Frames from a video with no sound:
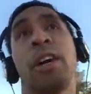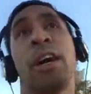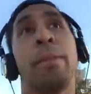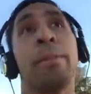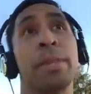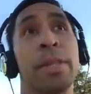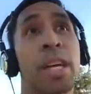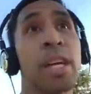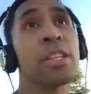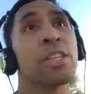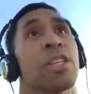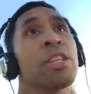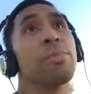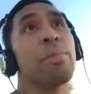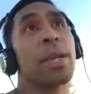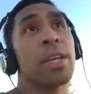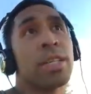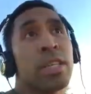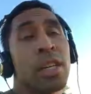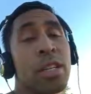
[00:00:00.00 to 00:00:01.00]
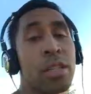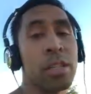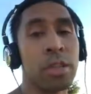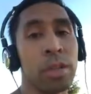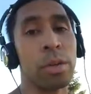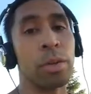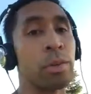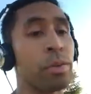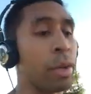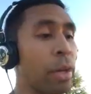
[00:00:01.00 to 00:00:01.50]
I mean, that just makes sense
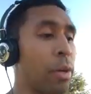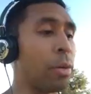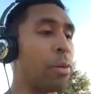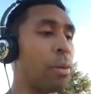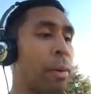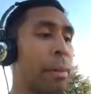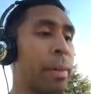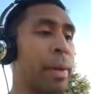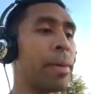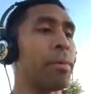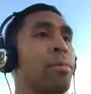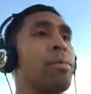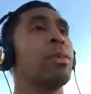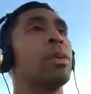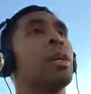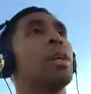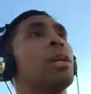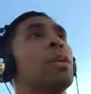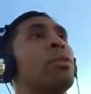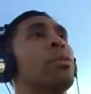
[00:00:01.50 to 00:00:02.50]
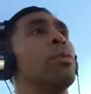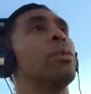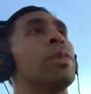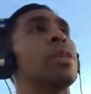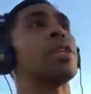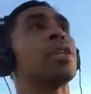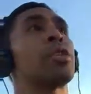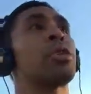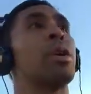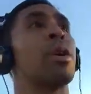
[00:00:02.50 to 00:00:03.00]
though. I mean, with
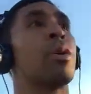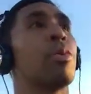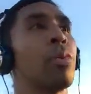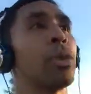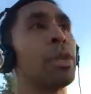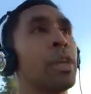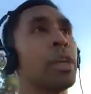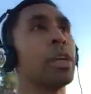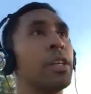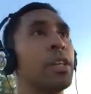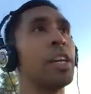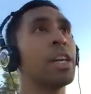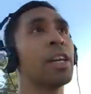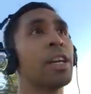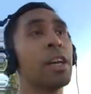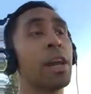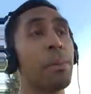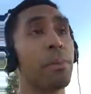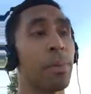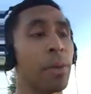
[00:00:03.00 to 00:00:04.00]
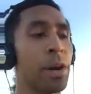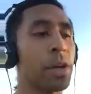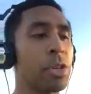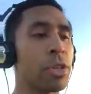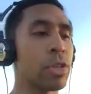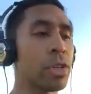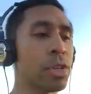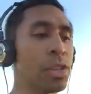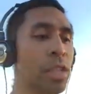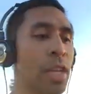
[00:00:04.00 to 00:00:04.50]
the with the day-to-day
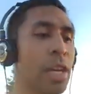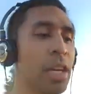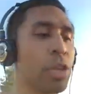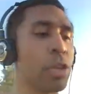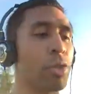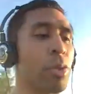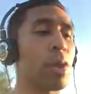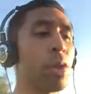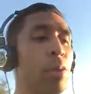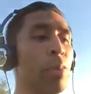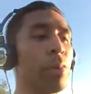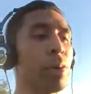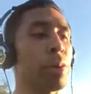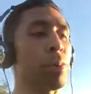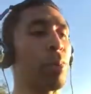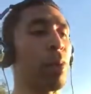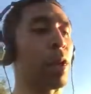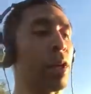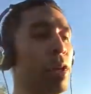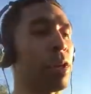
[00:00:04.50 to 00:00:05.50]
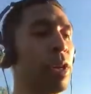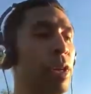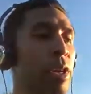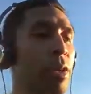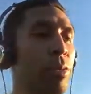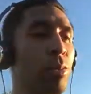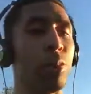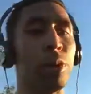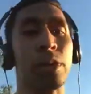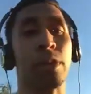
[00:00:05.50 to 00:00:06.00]
pressures, they struggle with uh,
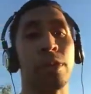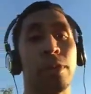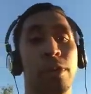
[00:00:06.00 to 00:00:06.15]
with